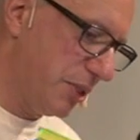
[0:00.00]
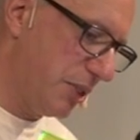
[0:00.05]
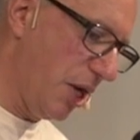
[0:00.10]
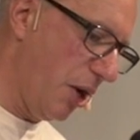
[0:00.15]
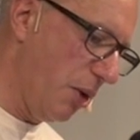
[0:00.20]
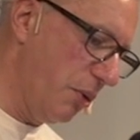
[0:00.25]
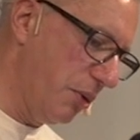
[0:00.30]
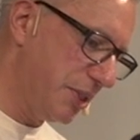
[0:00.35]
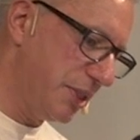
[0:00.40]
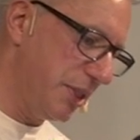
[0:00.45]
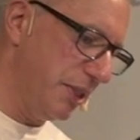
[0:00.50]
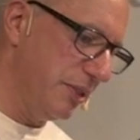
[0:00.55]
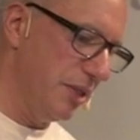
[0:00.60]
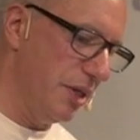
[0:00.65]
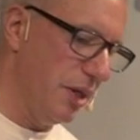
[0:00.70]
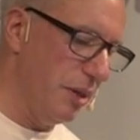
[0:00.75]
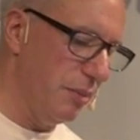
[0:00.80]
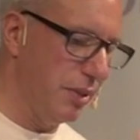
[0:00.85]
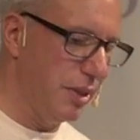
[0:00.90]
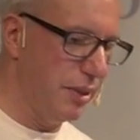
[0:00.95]
coaxing
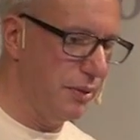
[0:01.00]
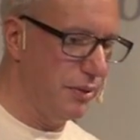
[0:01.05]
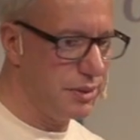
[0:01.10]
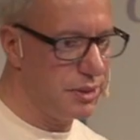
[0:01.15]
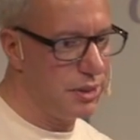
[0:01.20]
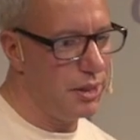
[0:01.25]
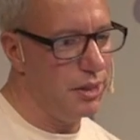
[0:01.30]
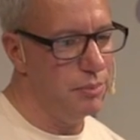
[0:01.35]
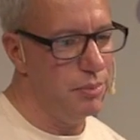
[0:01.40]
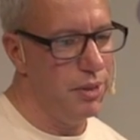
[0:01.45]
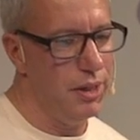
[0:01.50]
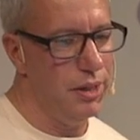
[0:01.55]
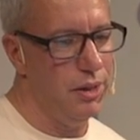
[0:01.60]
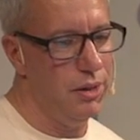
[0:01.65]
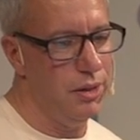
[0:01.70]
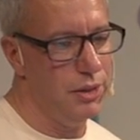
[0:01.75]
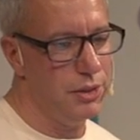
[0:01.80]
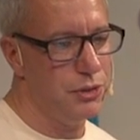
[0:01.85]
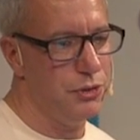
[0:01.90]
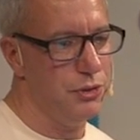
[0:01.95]
them, and there's got to be a
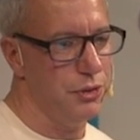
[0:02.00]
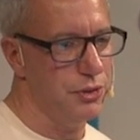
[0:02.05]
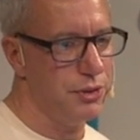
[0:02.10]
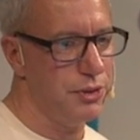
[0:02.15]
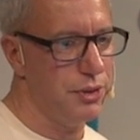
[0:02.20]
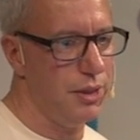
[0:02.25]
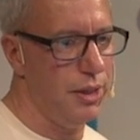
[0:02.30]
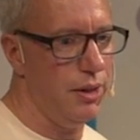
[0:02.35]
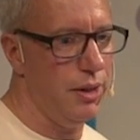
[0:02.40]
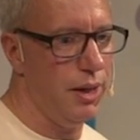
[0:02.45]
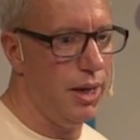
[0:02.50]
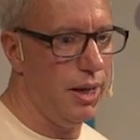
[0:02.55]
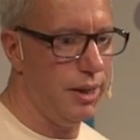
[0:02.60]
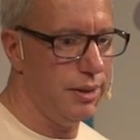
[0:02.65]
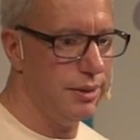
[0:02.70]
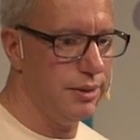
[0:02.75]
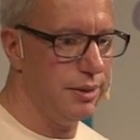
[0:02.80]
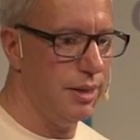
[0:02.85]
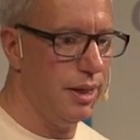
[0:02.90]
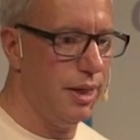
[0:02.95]
lot of trust.
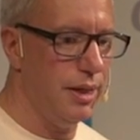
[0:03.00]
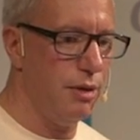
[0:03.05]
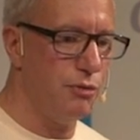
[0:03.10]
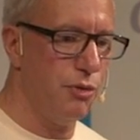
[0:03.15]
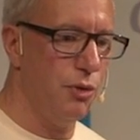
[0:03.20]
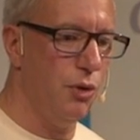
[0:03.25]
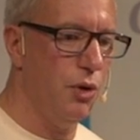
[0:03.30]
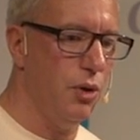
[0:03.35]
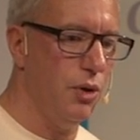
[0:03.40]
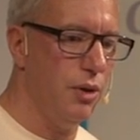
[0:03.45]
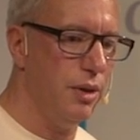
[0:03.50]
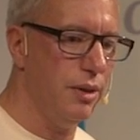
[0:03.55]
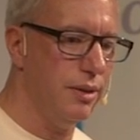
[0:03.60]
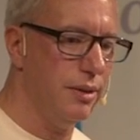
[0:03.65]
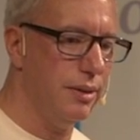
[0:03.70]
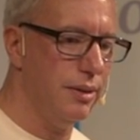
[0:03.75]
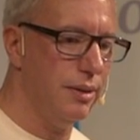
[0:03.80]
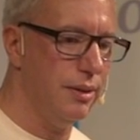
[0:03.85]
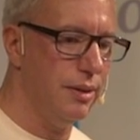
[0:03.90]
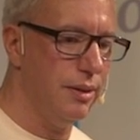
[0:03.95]
And I thought,
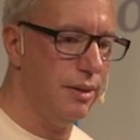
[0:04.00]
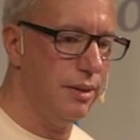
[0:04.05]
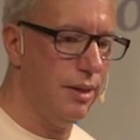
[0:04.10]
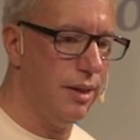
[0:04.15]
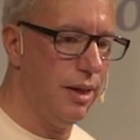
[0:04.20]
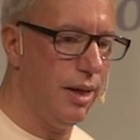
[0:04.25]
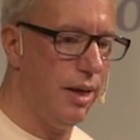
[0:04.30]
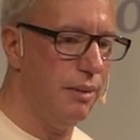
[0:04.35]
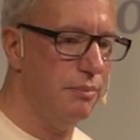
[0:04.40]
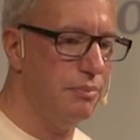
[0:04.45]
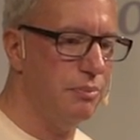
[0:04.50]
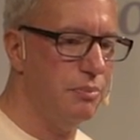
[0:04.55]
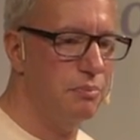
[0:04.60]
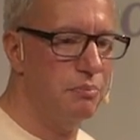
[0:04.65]
I'm